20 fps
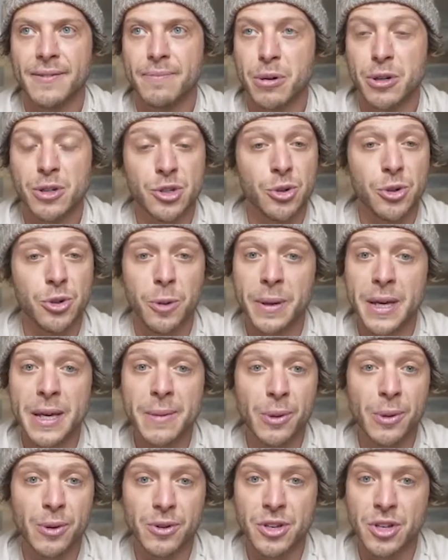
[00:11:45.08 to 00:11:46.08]
pursue the
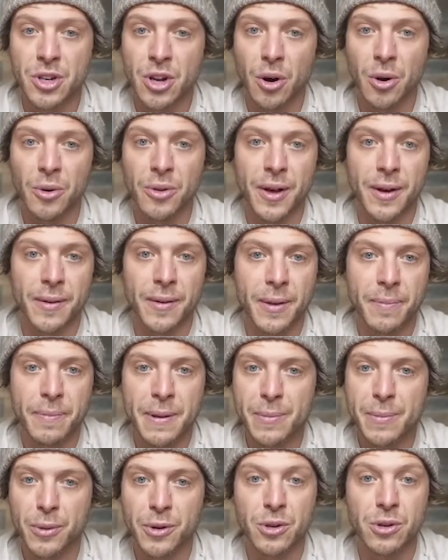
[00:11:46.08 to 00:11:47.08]
people you know the the
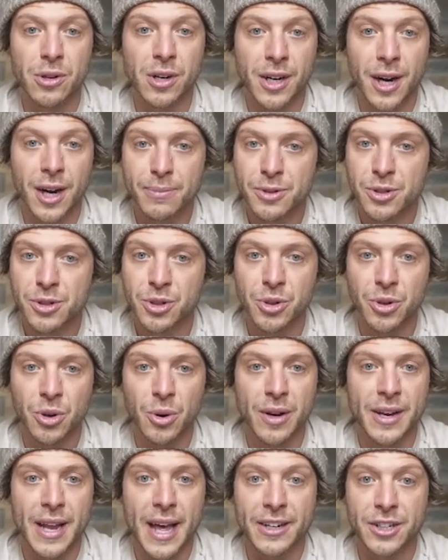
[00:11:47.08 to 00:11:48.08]
people you look up to and
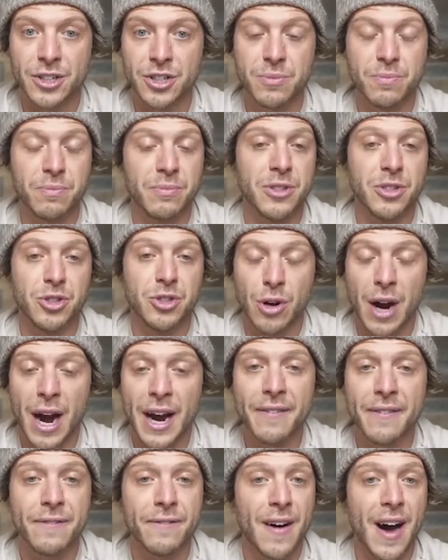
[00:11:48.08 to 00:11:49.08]
and just try to
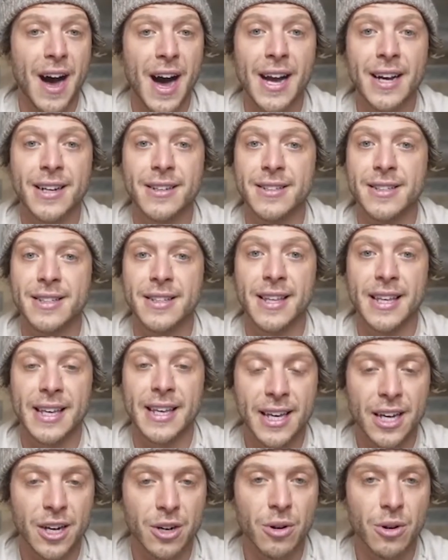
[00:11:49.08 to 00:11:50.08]
find the
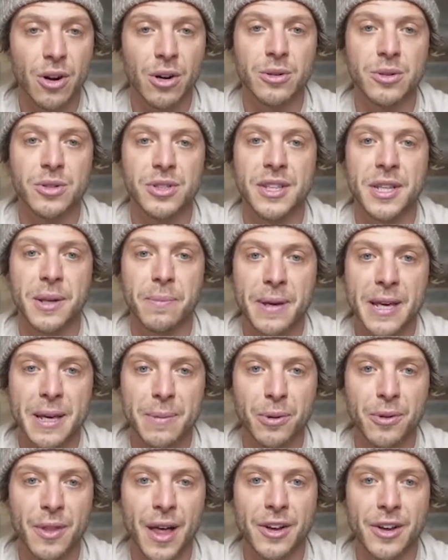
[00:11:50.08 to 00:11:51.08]
heroes and the people
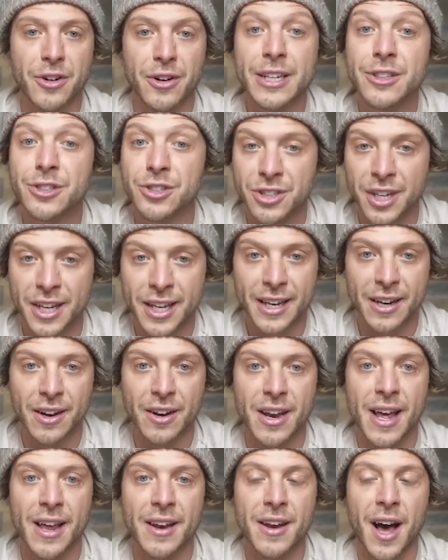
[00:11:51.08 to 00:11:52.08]
that you're interested in and,
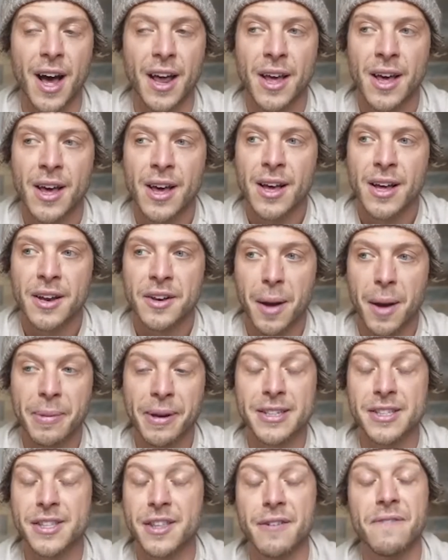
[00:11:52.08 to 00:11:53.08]
and not not
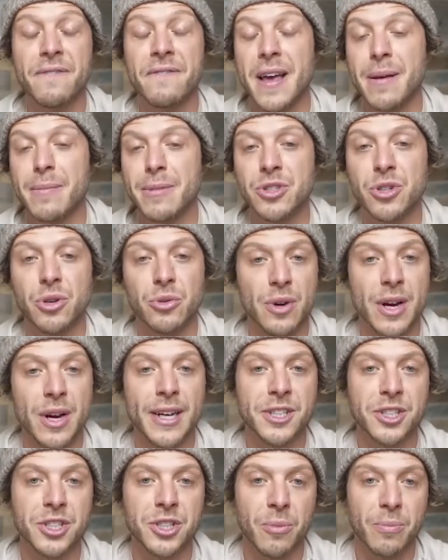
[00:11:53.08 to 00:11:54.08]
because they're famous or
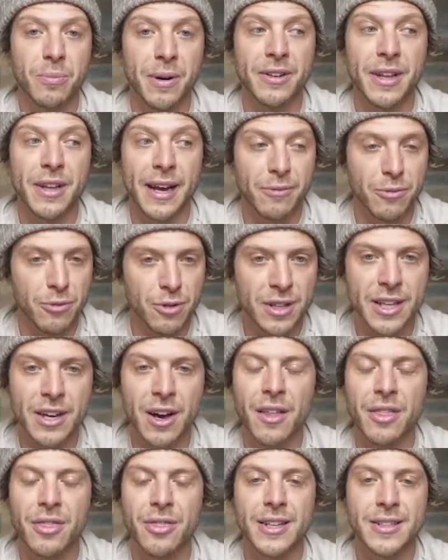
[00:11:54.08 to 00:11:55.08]
rich but like really
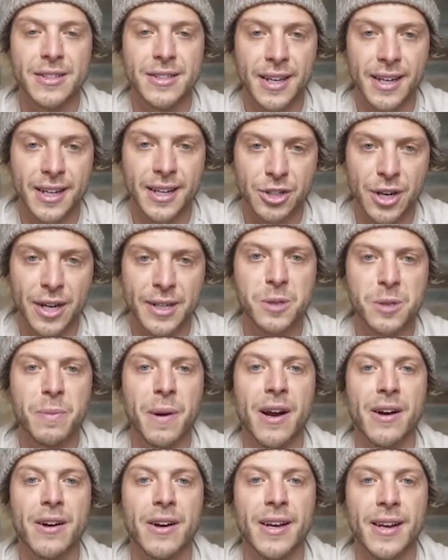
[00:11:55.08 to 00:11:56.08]
authentic
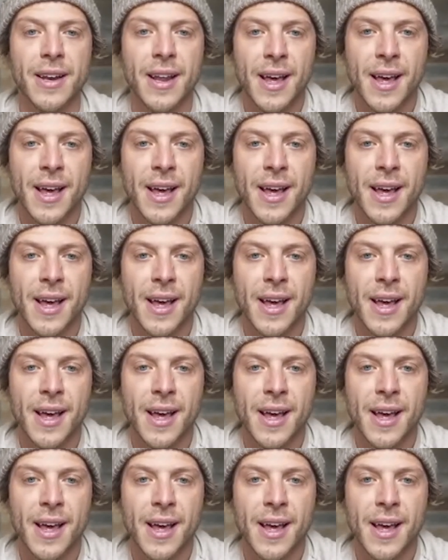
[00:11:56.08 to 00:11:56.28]
transparent